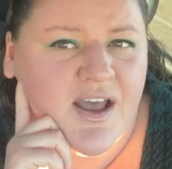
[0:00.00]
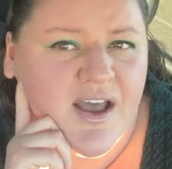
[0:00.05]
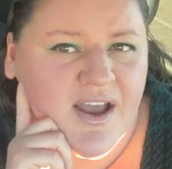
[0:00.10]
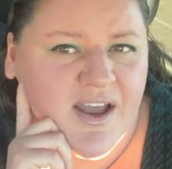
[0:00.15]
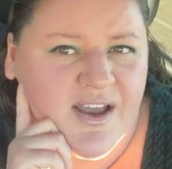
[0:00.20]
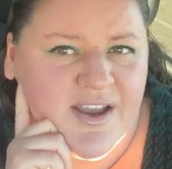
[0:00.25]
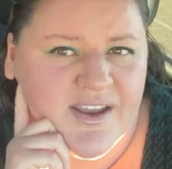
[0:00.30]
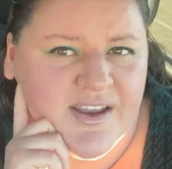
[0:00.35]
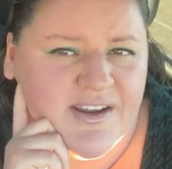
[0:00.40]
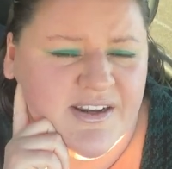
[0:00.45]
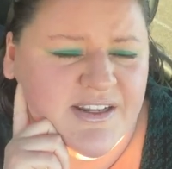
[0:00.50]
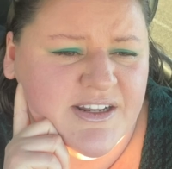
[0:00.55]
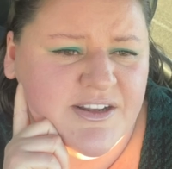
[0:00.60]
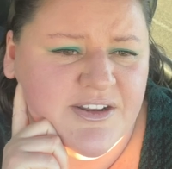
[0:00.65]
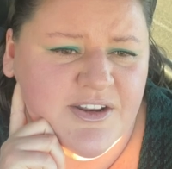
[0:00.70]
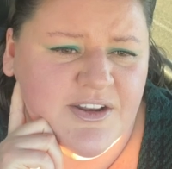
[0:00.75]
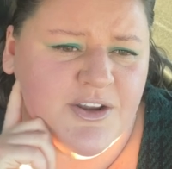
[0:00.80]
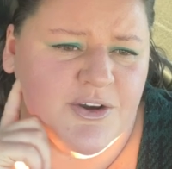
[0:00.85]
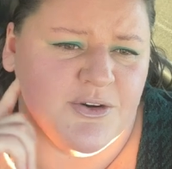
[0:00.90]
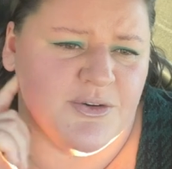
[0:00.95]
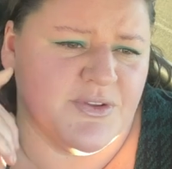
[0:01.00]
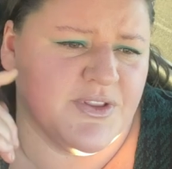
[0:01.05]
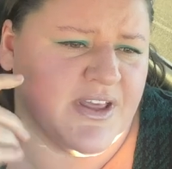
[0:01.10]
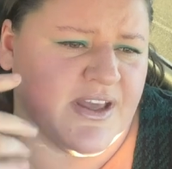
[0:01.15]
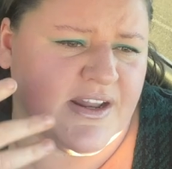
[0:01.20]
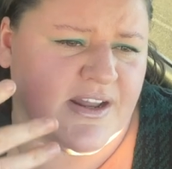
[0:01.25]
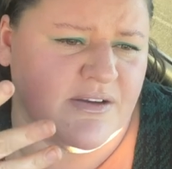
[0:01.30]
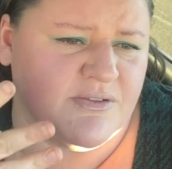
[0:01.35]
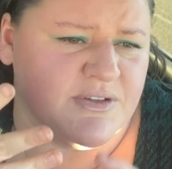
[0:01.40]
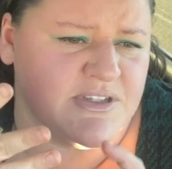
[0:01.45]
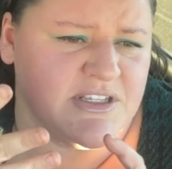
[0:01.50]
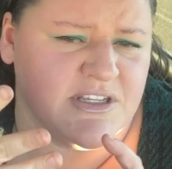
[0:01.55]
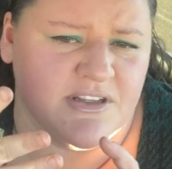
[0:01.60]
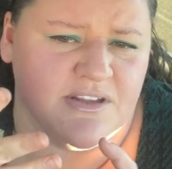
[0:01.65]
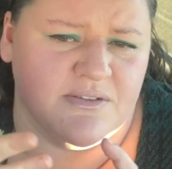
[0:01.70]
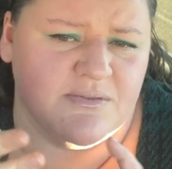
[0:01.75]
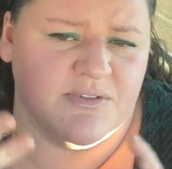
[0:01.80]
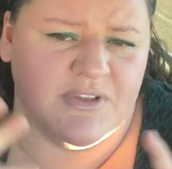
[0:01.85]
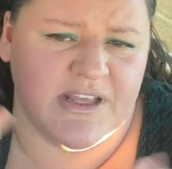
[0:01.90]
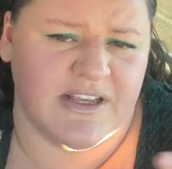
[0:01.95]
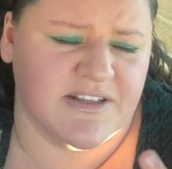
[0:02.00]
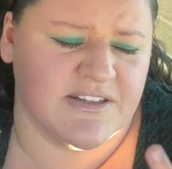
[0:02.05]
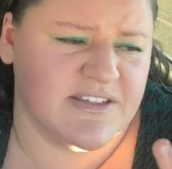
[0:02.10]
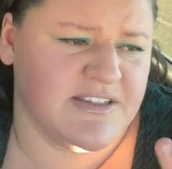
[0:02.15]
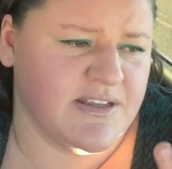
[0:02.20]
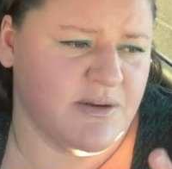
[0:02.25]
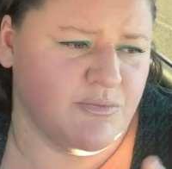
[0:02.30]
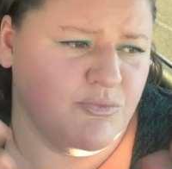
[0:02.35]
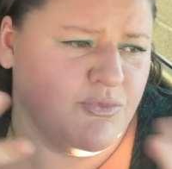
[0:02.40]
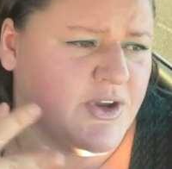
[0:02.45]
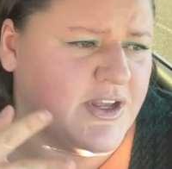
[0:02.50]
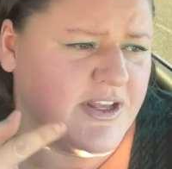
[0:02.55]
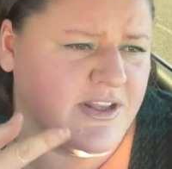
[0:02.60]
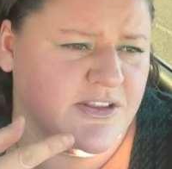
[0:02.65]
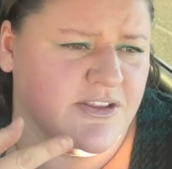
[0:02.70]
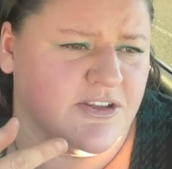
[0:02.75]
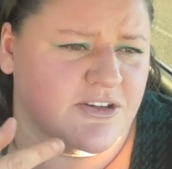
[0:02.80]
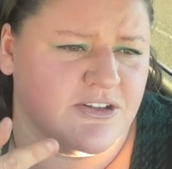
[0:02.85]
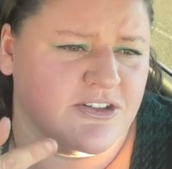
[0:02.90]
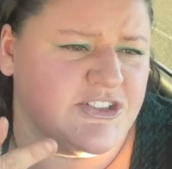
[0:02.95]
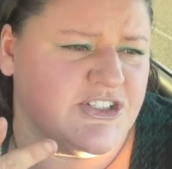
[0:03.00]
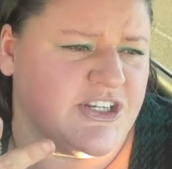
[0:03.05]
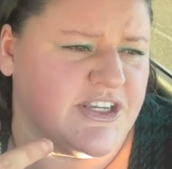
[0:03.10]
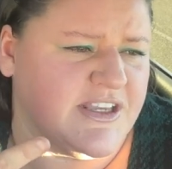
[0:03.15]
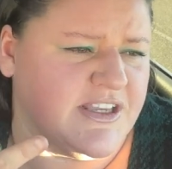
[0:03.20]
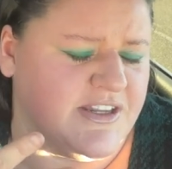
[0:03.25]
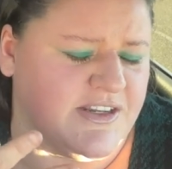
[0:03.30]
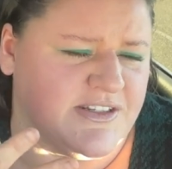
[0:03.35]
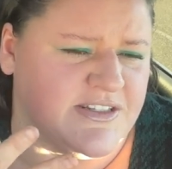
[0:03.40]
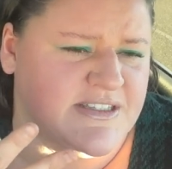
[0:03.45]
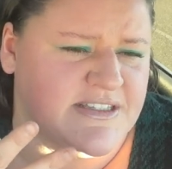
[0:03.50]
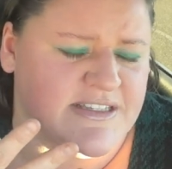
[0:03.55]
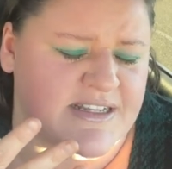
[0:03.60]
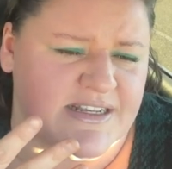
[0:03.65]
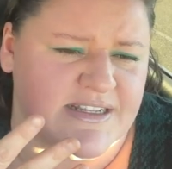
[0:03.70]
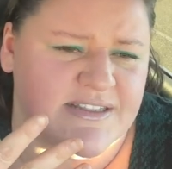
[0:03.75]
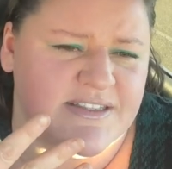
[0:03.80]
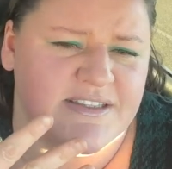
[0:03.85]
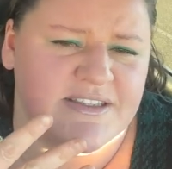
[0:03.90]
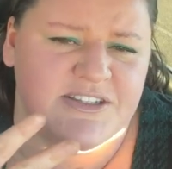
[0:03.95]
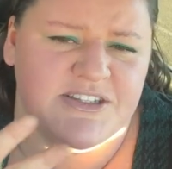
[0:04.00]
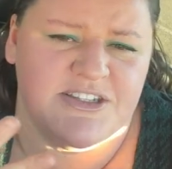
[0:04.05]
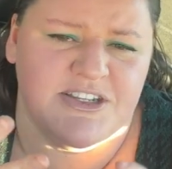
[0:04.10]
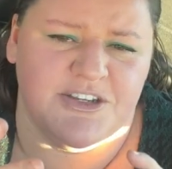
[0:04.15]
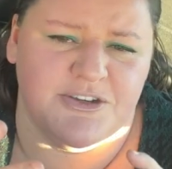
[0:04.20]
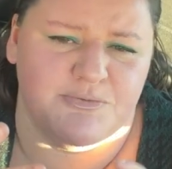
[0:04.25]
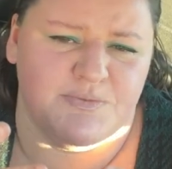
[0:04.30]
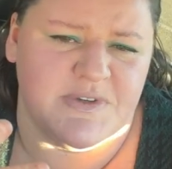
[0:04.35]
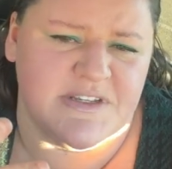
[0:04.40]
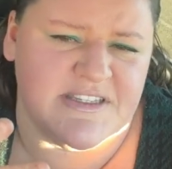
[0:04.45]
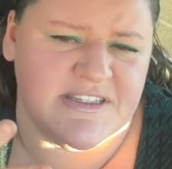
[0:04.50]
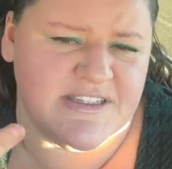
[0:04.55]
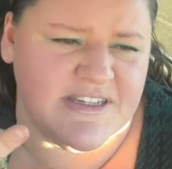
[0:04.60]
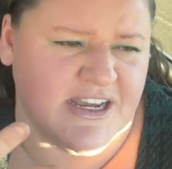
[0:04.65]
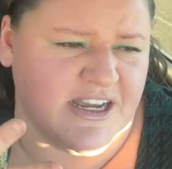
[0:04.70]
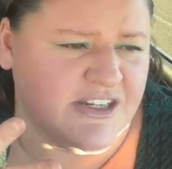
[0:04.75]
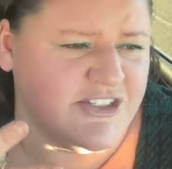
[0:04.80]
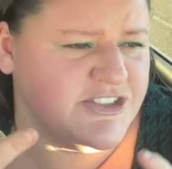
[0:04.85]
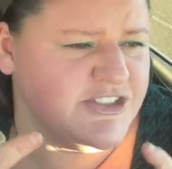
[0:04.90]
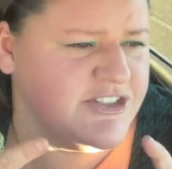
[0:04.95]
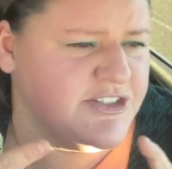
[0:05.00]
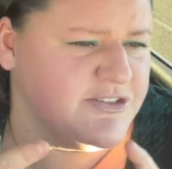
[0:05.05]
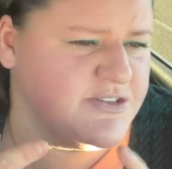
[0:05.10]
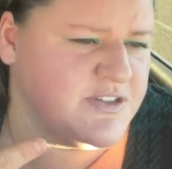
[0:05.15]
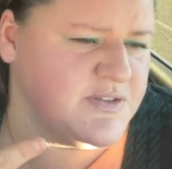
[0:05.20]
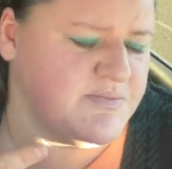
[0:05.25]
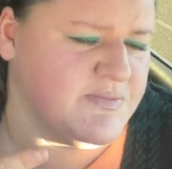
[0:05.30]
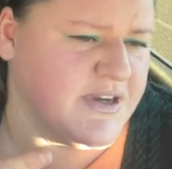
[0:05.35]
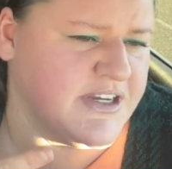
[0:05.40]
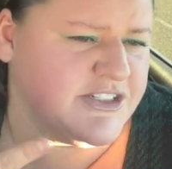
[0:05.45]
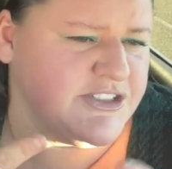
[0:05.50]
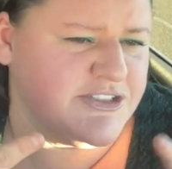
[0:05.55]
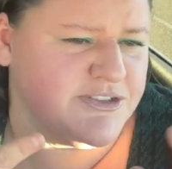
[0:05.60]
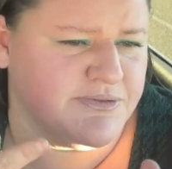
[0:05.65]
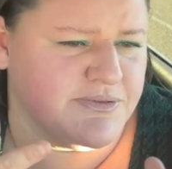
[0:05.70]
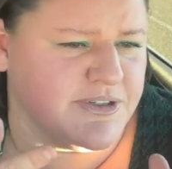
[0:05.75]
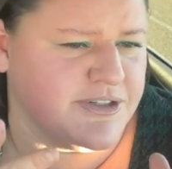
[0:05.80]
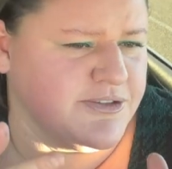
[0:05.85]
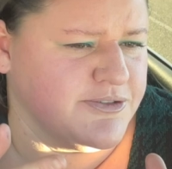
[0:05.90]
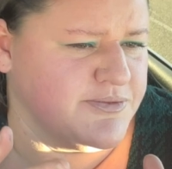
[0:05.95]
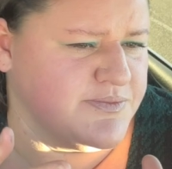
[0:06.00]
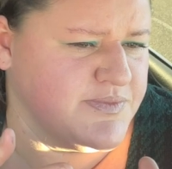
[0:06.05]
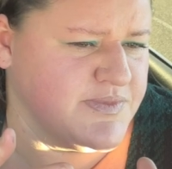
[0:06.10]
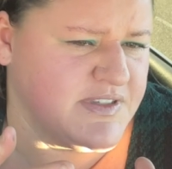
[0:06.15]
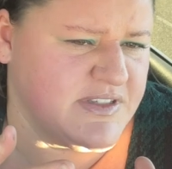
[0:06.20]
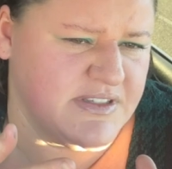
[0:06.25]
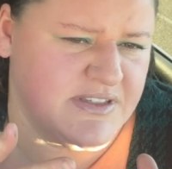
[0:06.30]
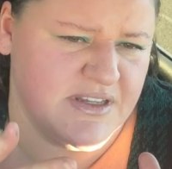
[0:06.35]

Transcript: I didn't know that I was like somewhat allergic in a sense to pistachios, mushrooms,